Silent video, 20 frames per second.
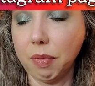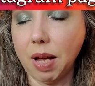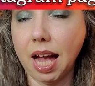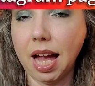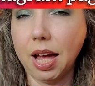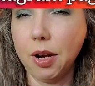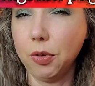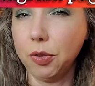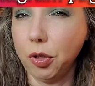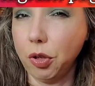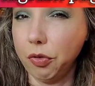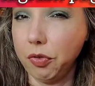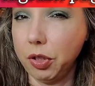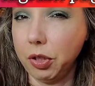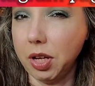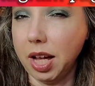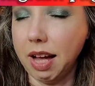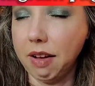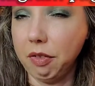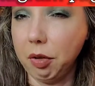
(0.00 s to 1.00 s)
I don't know if they'll
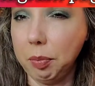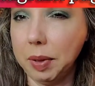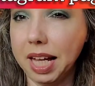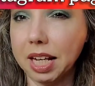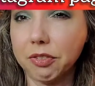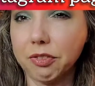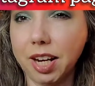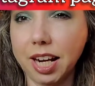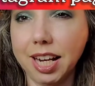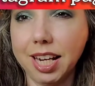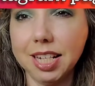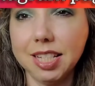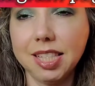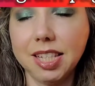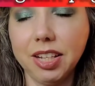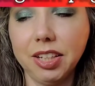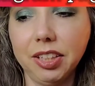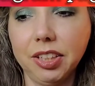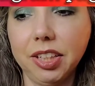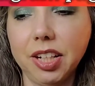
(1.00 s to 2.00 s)
have a Black Friday
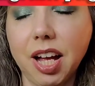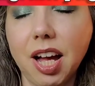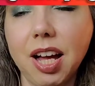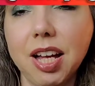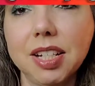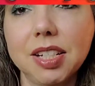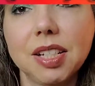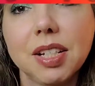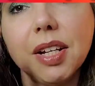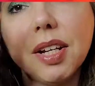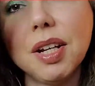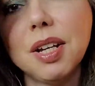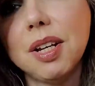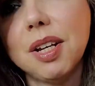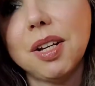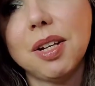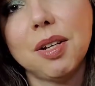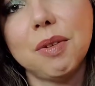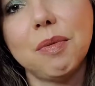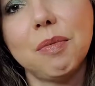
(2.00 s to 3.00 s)
sale or not,
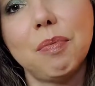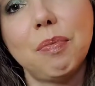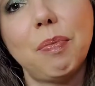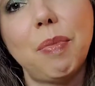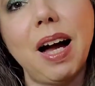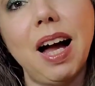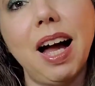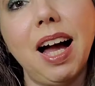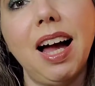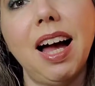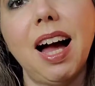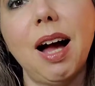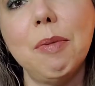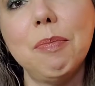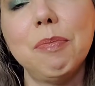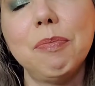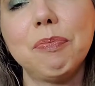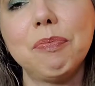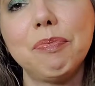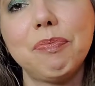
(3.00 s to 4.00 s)
but
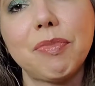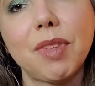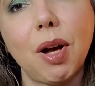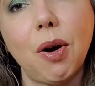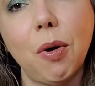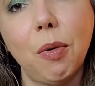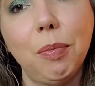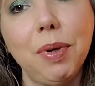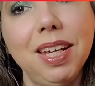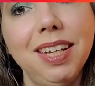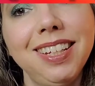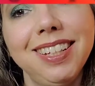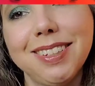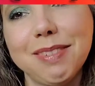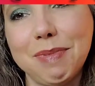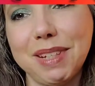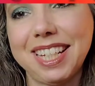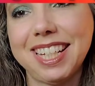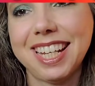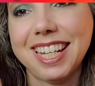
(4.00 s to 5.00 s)
I'm hoping
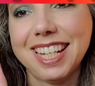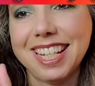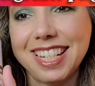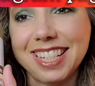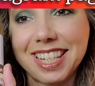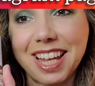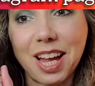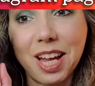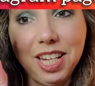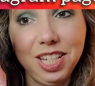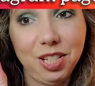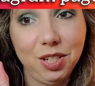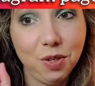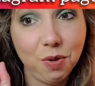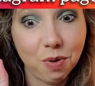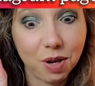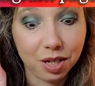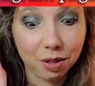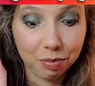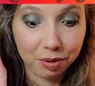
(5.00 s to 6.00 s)
because I do
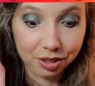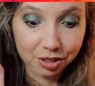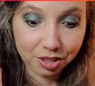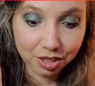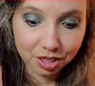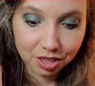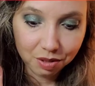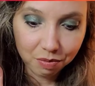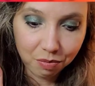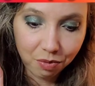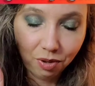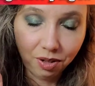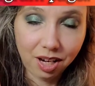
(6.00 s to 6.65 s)
want to purchase some more.